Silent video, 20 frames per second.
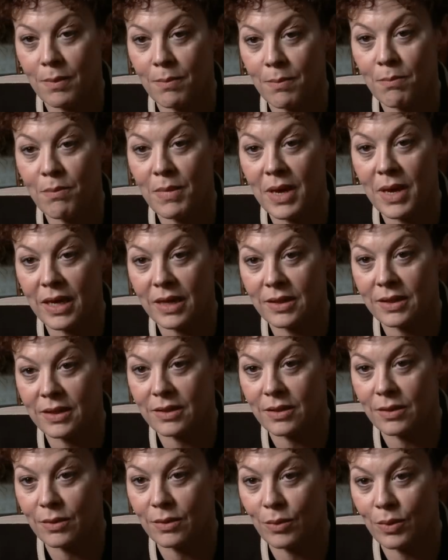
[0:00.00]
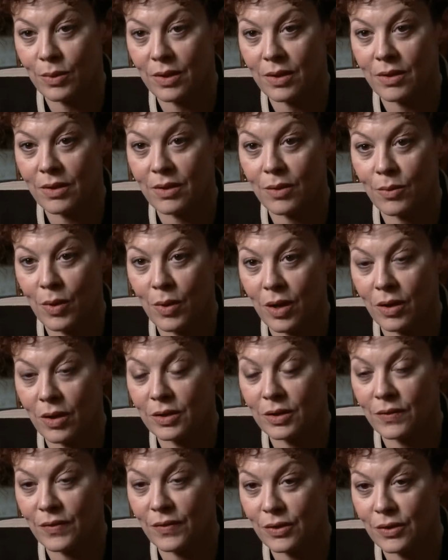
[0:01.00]
mix with the
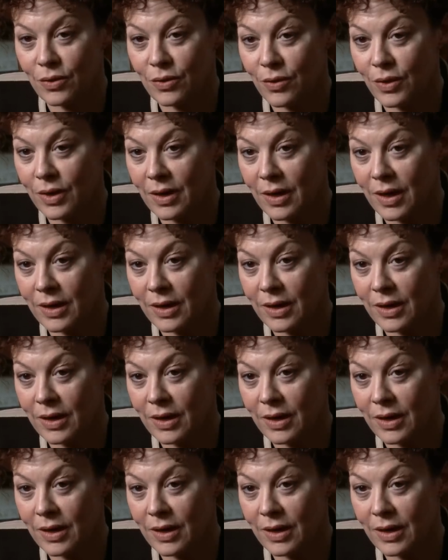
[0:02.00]
world of Victorian